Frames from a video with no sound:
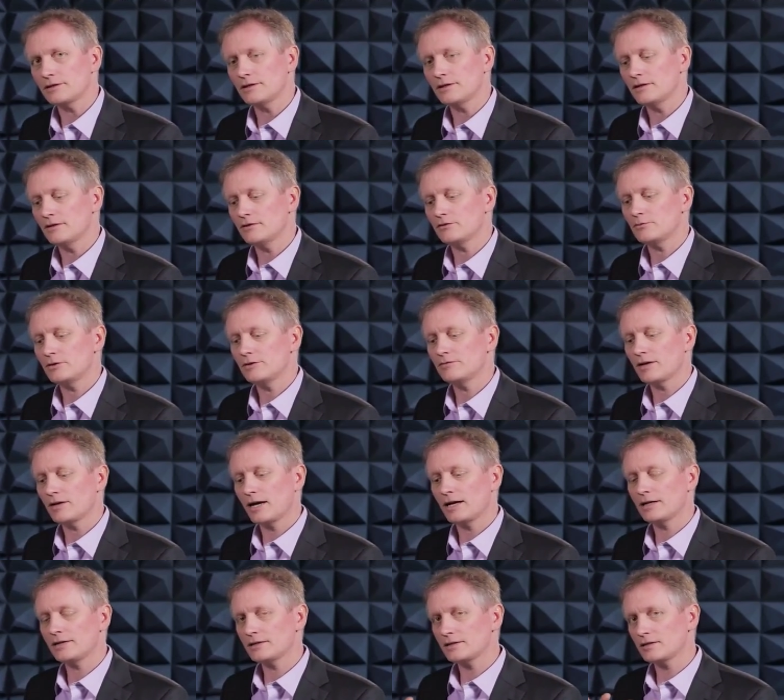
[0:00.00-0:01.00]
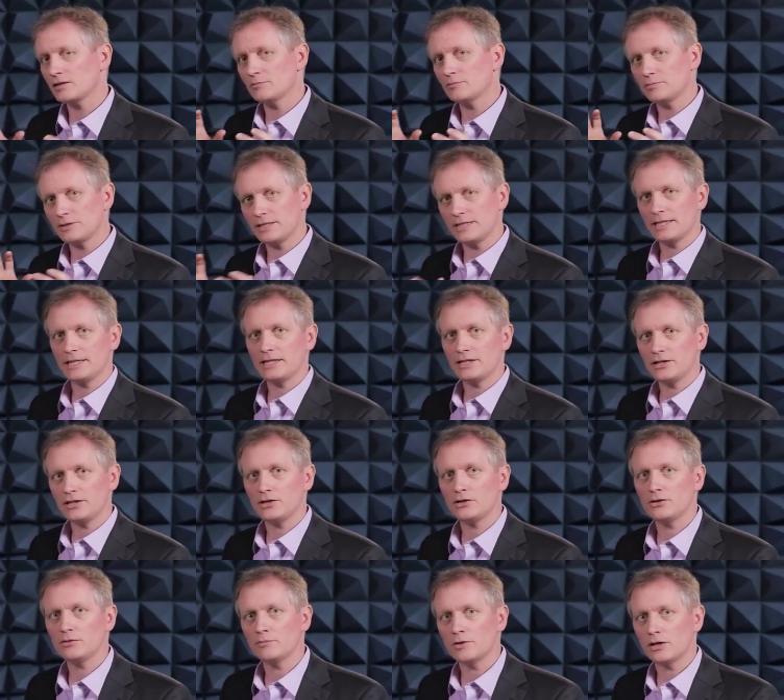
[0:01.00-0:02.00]
is we've added a completely
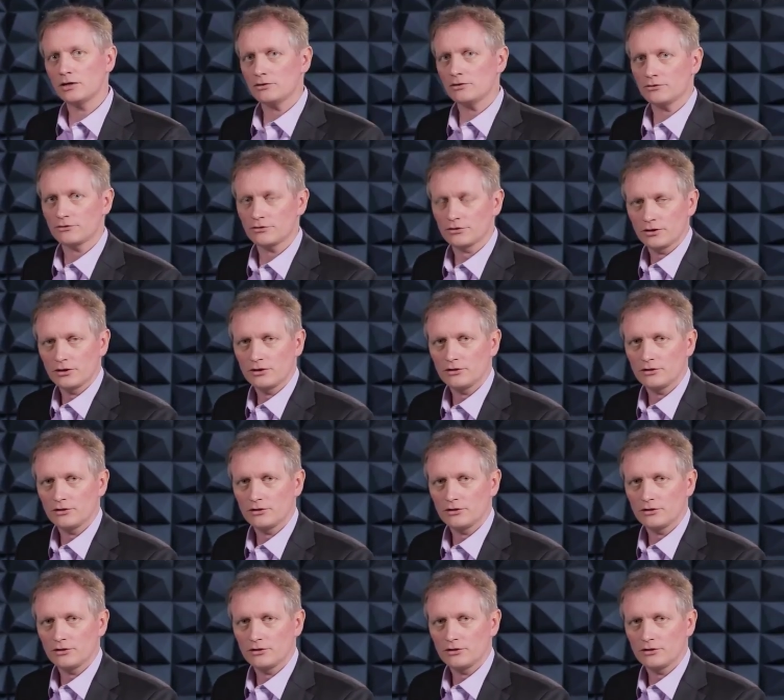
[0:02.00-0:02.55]
new mode